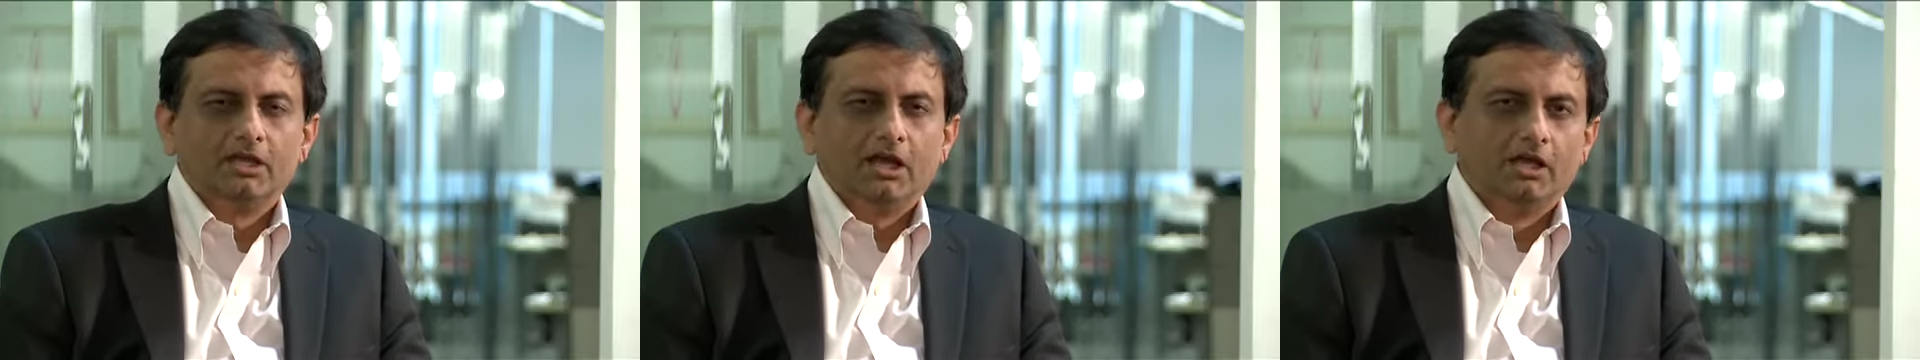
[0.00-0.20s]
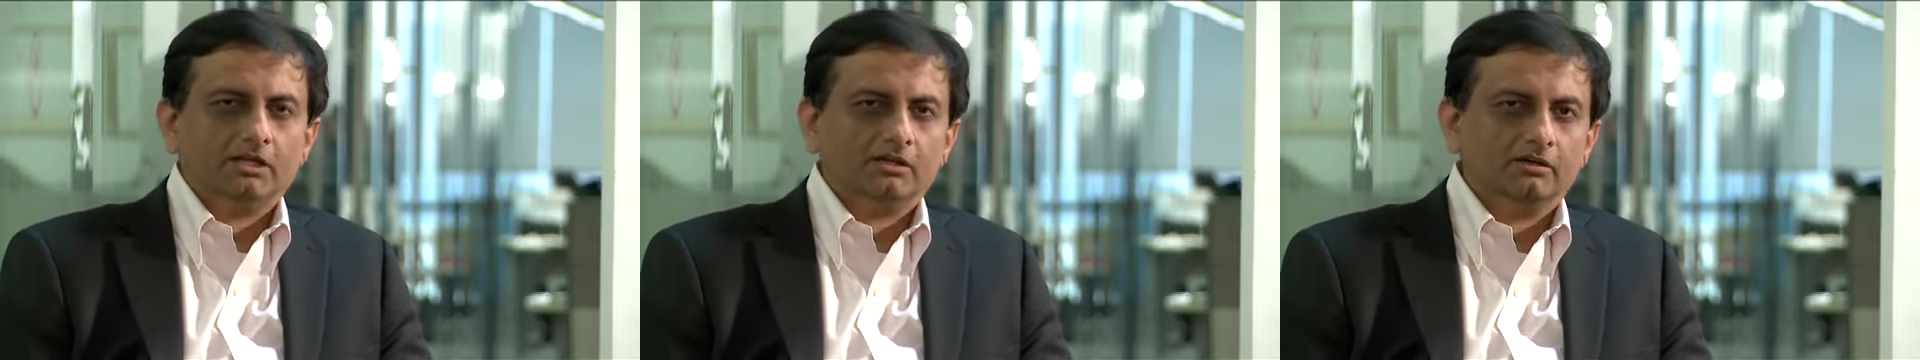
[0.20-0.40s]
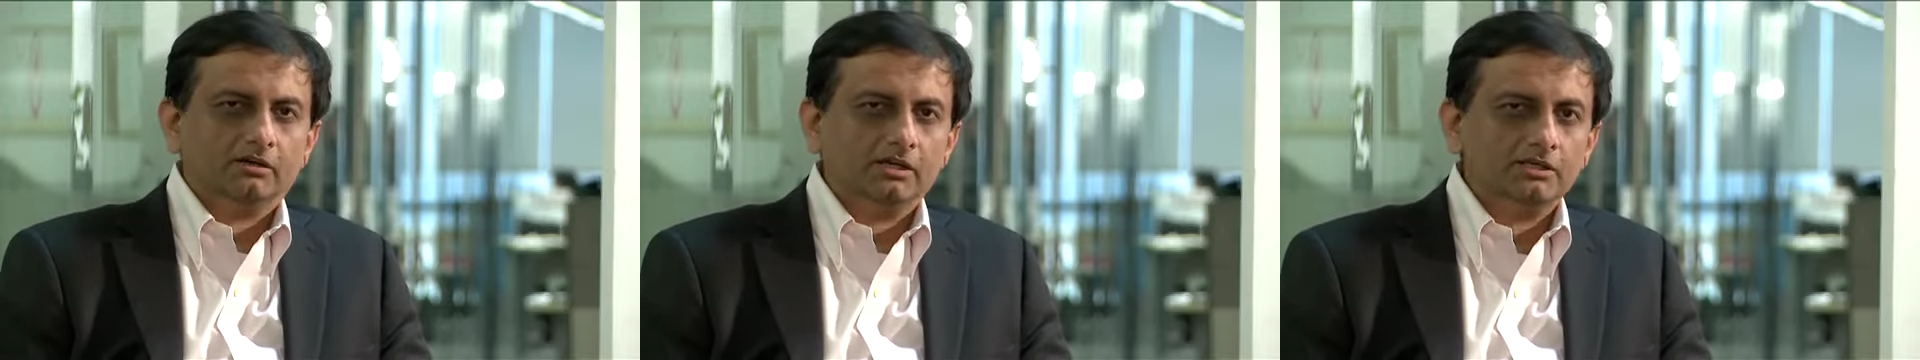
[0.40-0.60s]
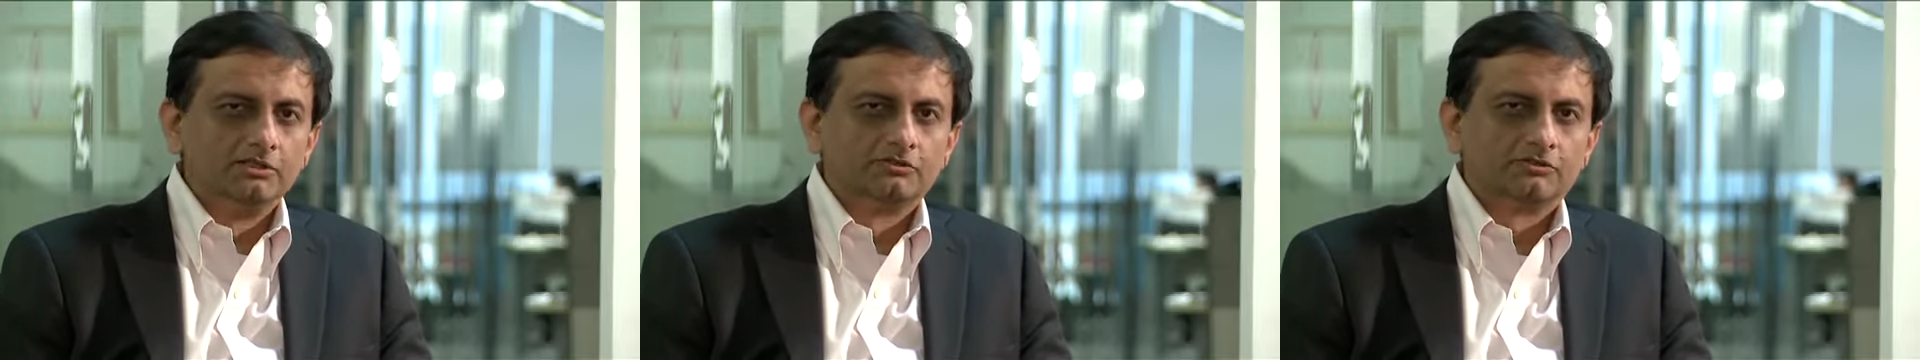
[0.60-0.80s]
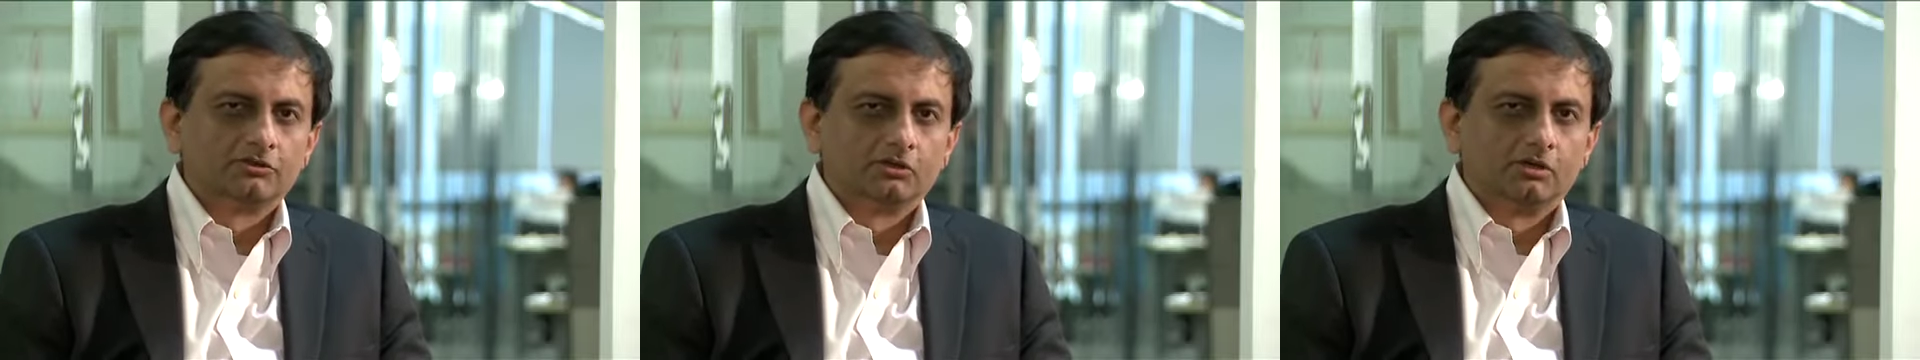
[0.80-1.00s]
And they
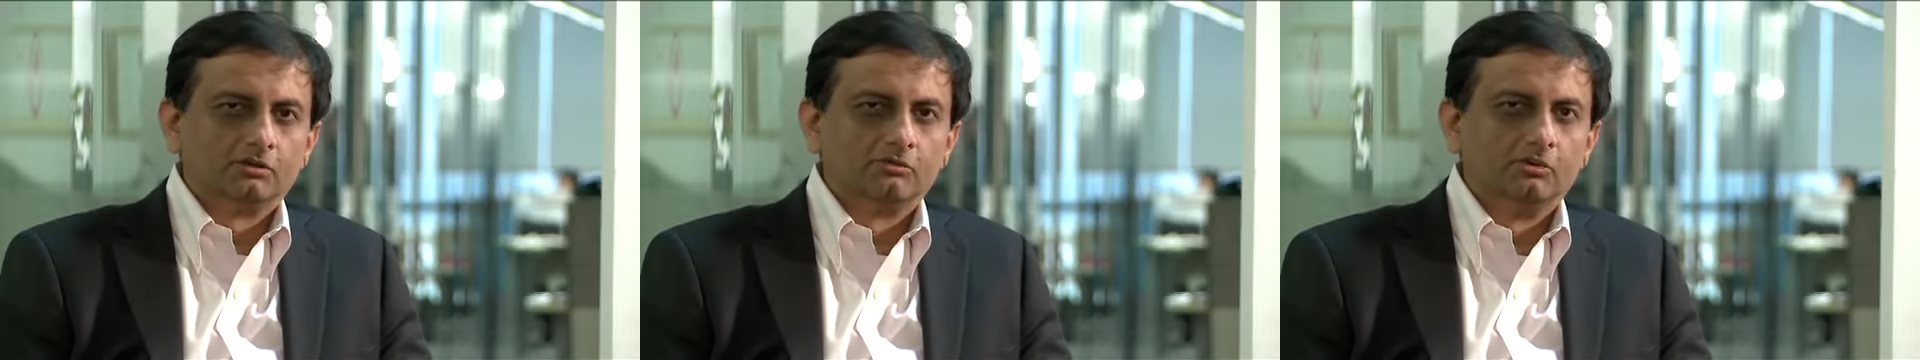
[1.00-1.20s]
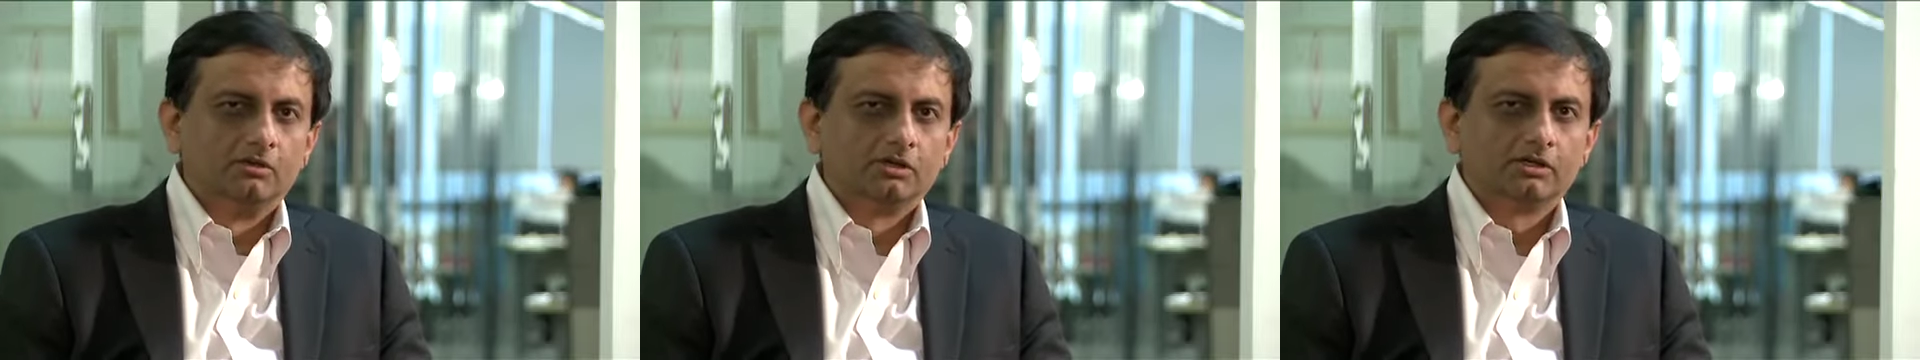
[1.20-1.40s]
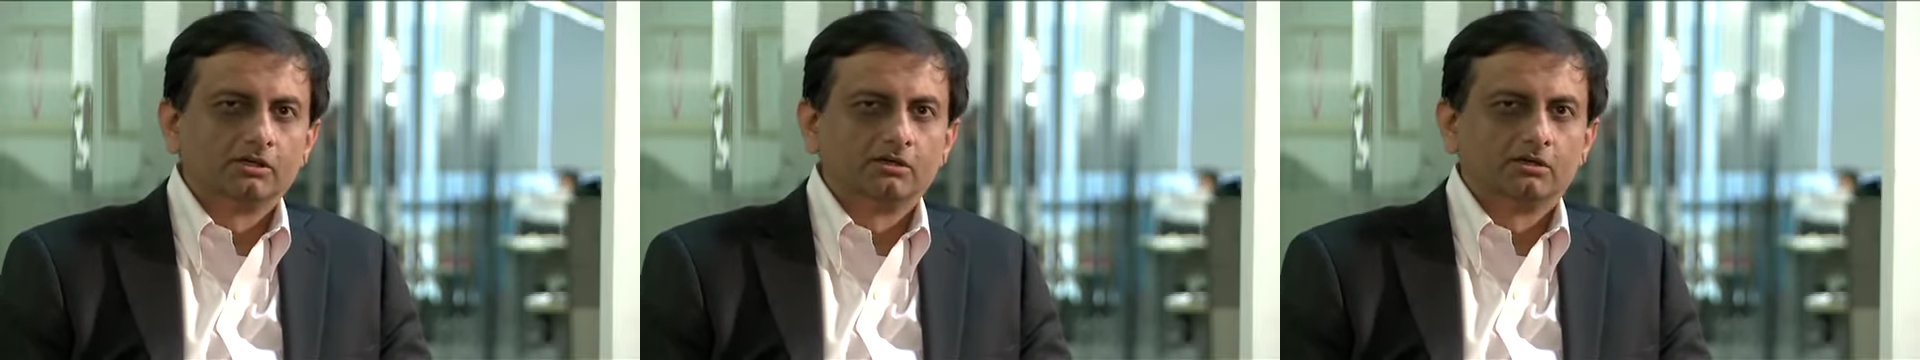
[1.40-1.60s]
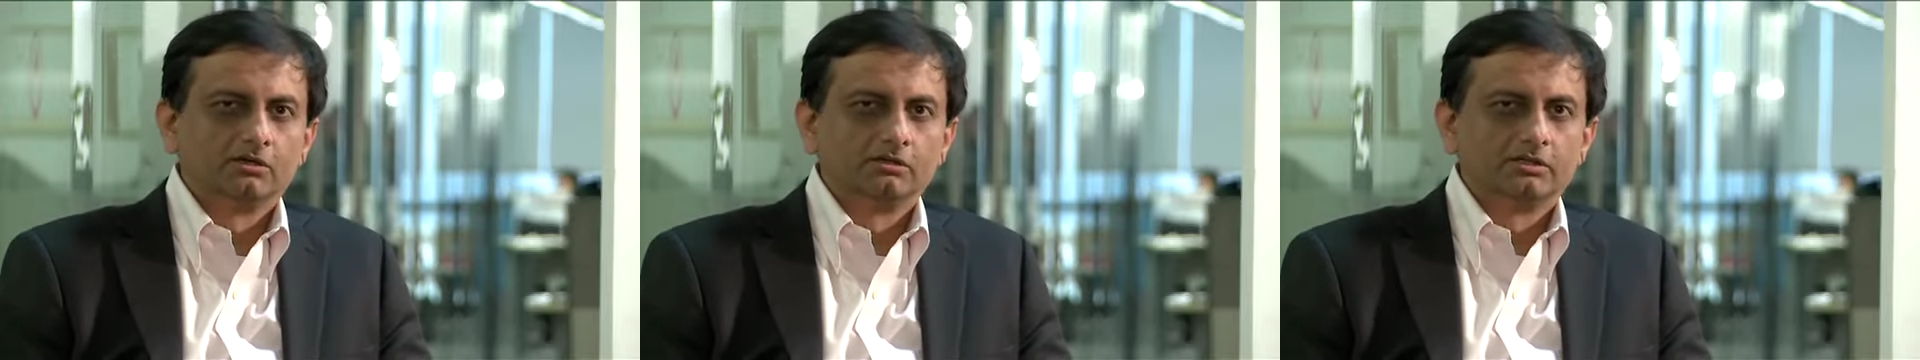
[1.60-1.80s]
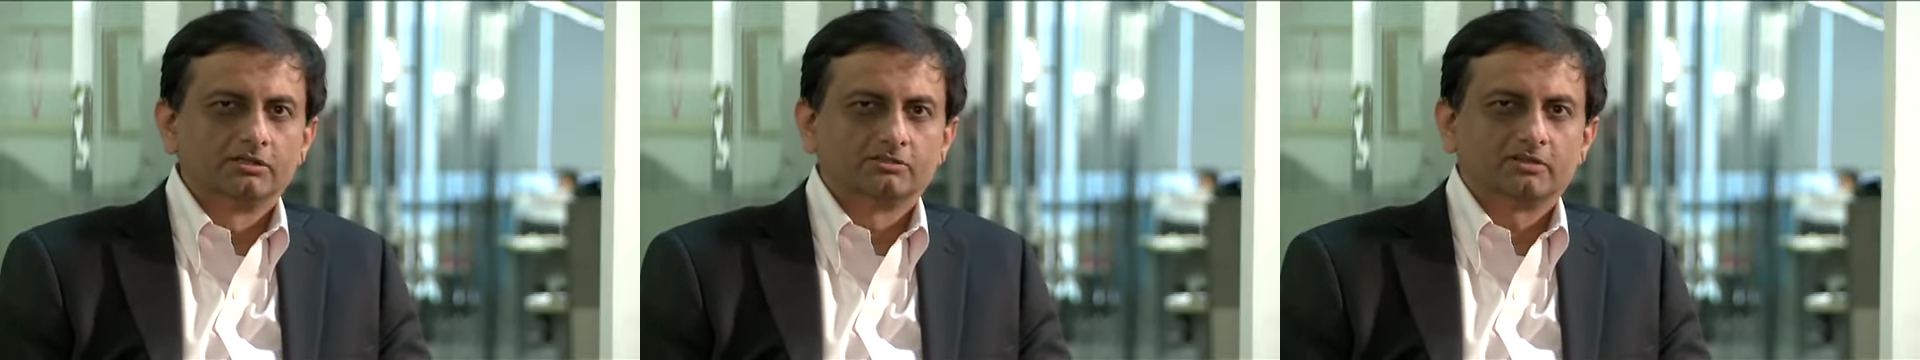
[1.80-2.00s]
range from working
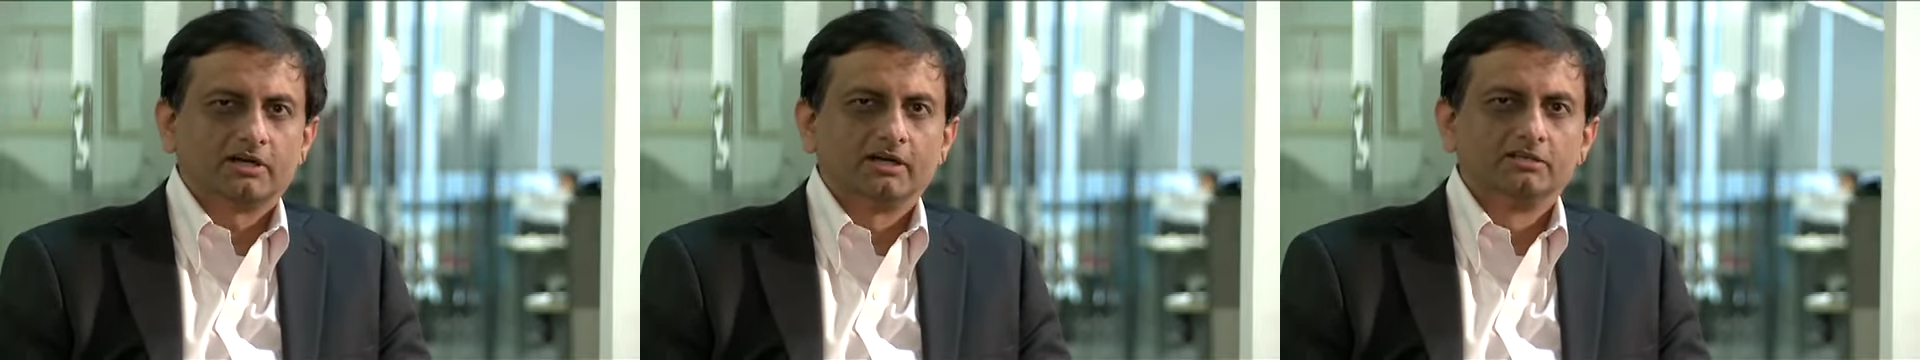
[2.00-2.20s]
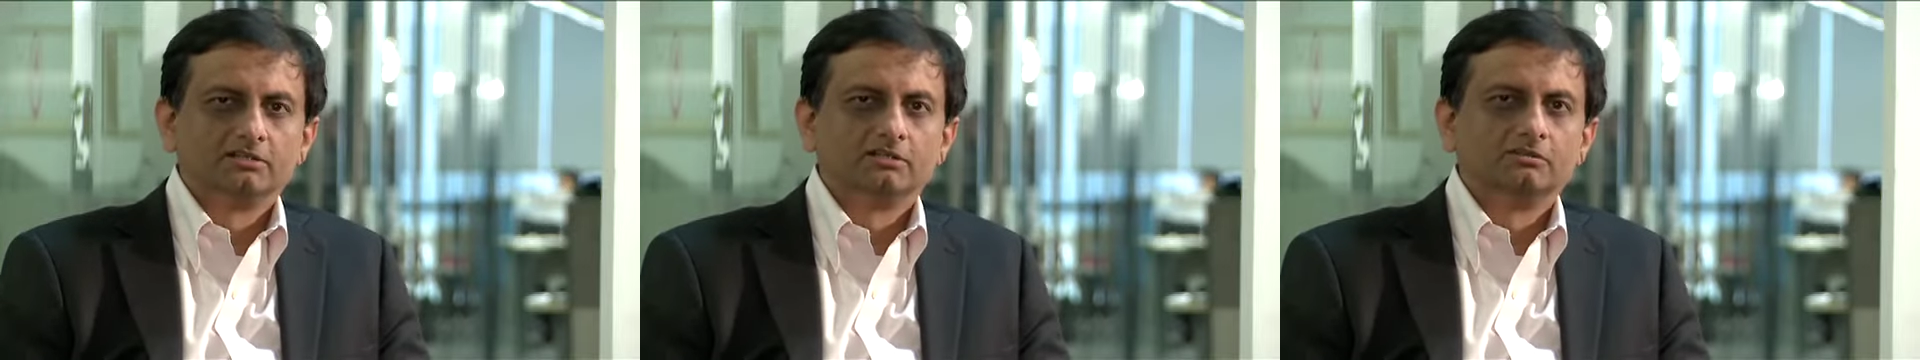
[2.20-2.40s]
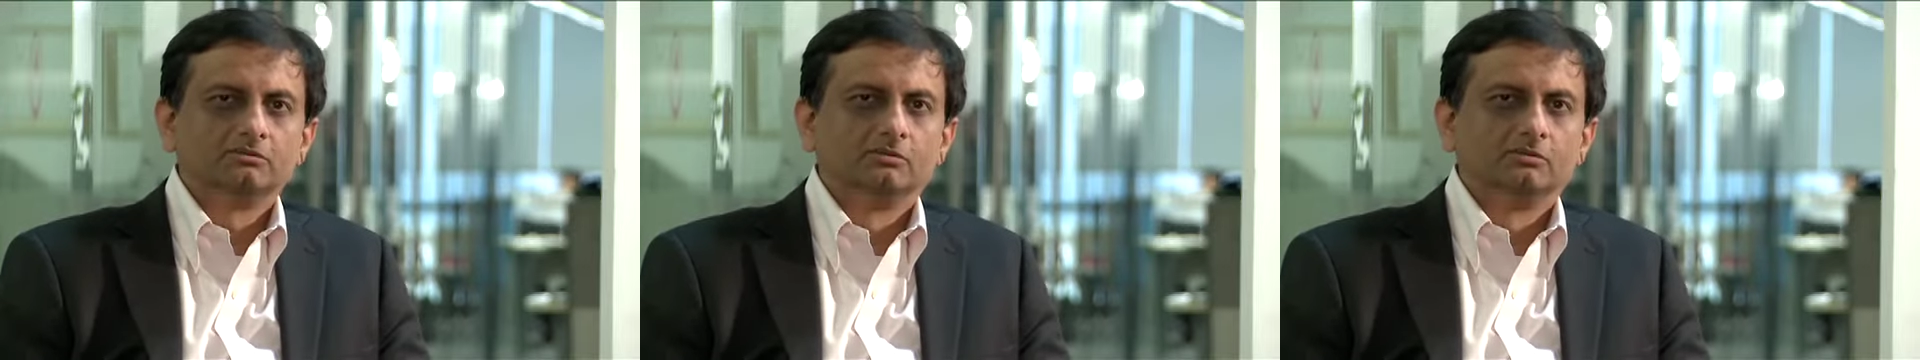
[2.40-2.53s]
on their strategy,